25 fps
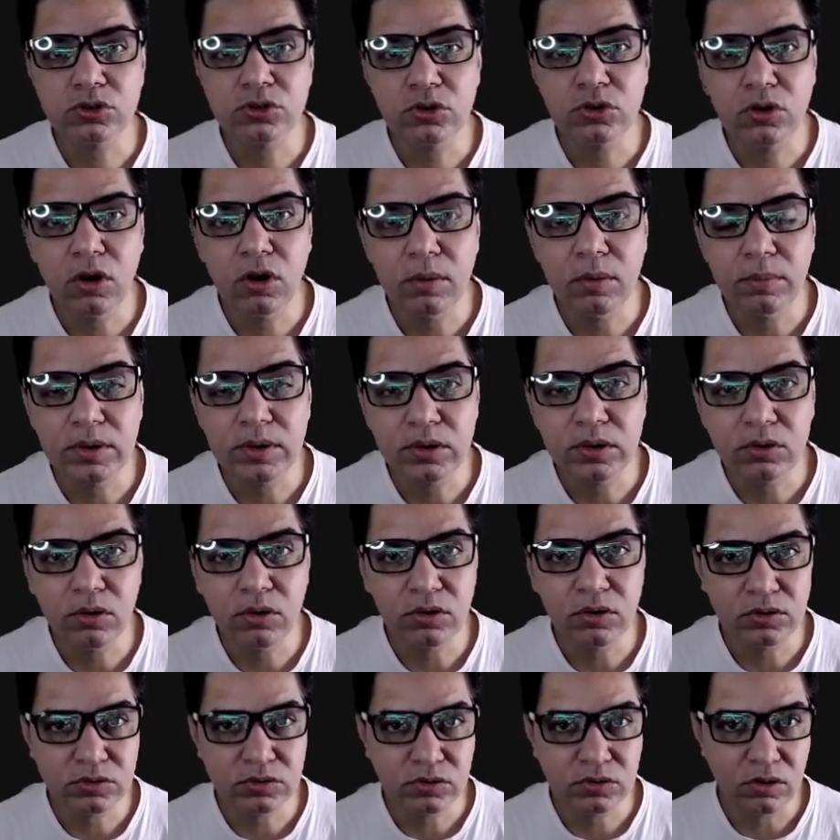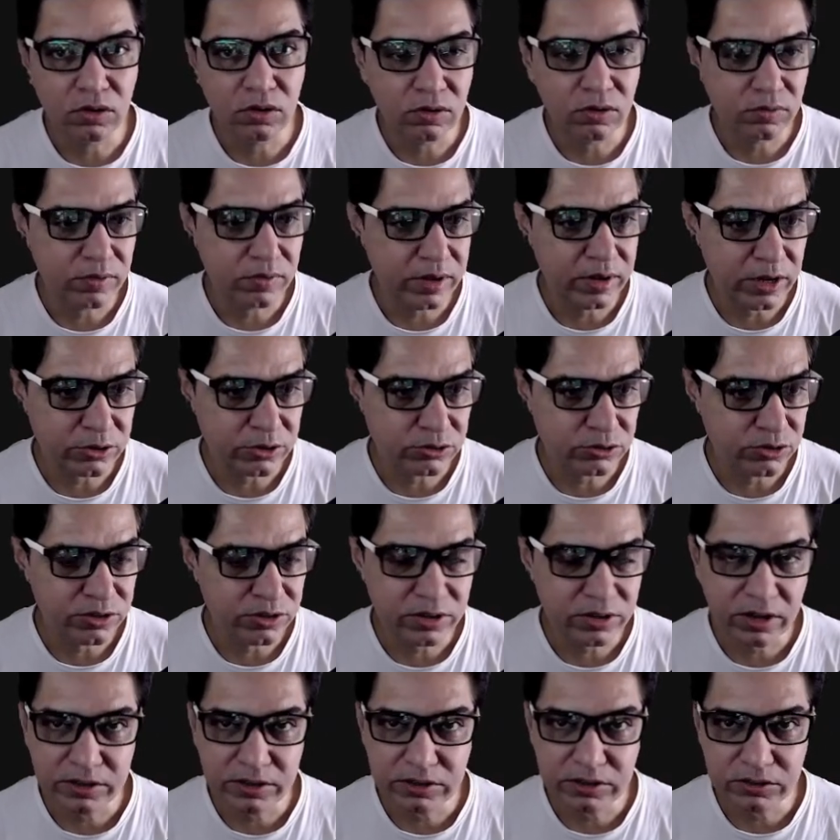common cause of
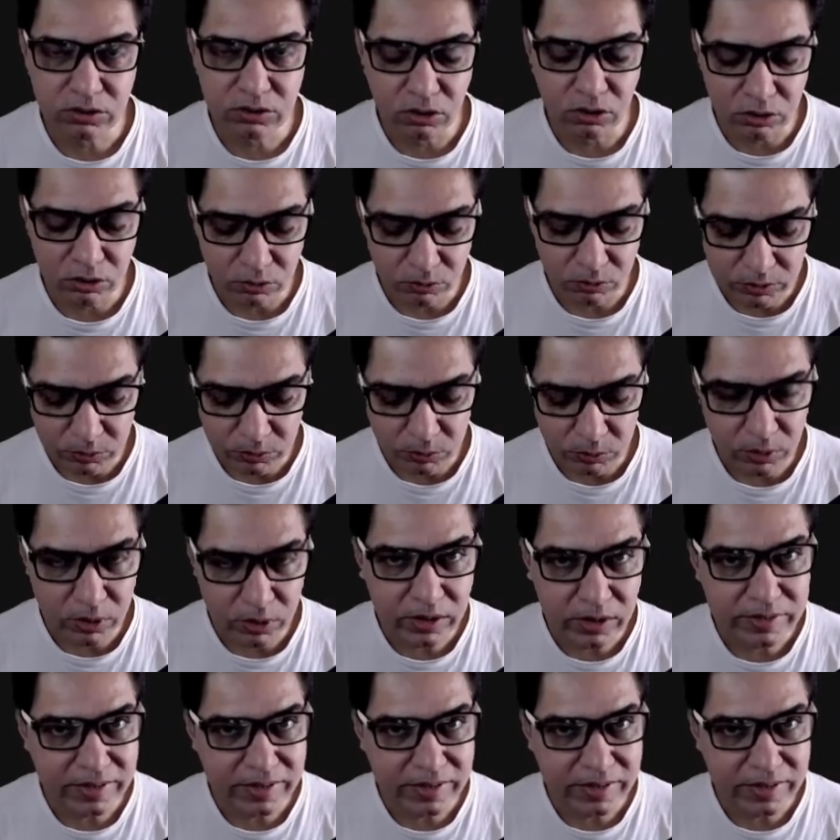gastroenteritis all over the world?